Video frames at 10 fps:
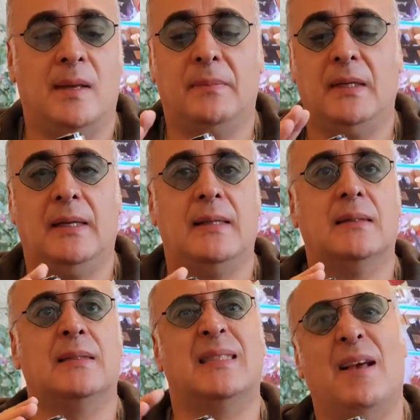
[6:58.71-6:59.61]
something like
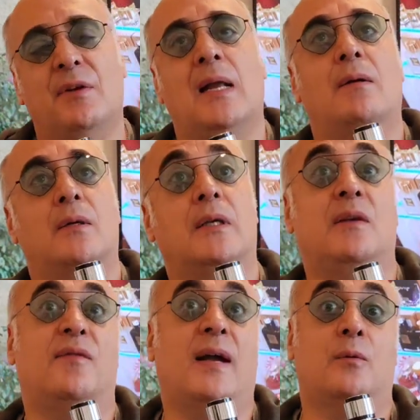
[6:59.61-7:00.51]
that, 7 hours
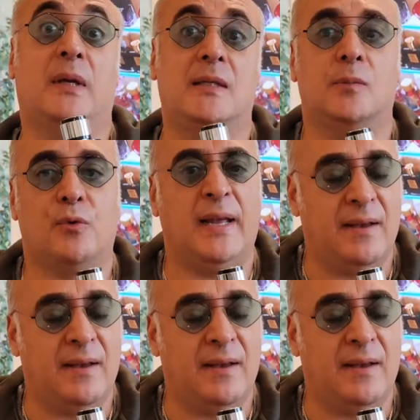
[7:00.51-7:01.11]
if I really spray